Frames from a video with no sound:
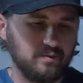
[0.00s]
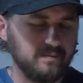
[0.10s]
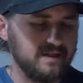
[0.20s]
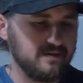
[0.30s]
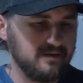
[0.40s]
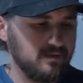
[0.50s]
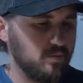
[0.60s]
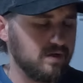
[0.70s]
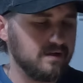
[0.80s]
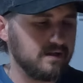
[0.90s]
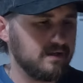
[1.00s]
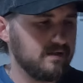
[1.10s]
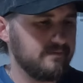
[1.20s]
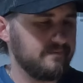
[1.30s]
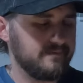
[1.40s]
would be what,
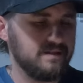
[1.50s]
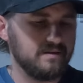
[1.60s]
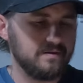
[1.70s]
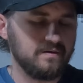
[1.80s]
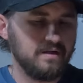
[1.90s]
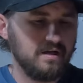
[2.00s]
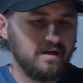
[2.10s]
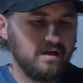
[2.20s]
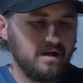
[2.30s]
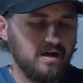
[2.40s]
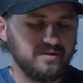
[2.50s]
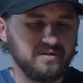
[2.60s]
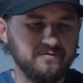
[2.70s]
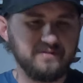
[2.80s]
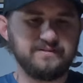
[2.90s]
you know,
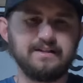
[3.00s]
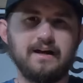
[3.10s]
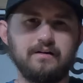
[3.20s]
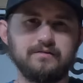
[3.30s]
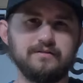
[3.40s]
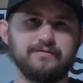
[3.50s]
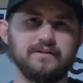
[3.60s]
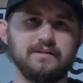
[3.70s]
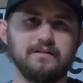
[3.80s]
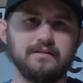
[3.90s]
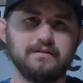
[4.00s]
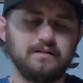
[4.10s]
$150 for